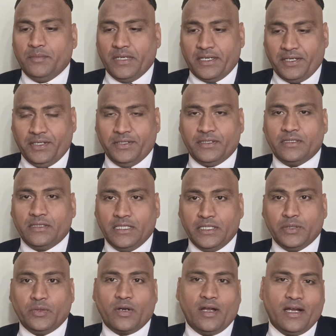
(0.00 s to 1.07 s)
but here
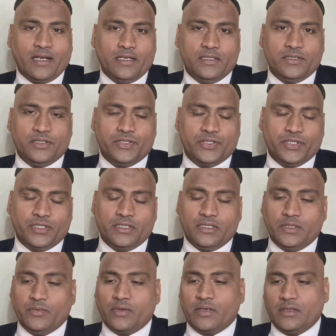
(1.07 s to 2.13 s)
in your organization,
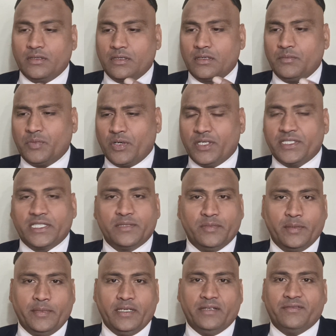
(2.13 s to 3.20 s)
your project
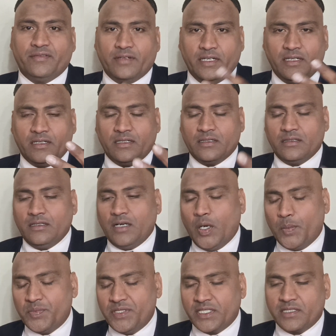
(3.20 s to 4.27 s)
may be different,
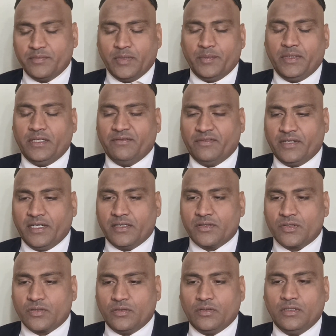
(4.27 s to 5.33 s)
object may be
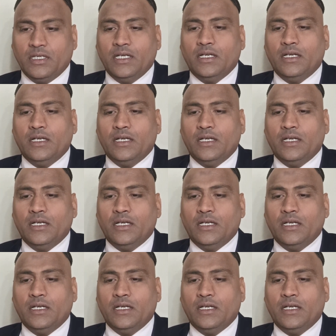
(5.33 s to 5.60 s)
different. So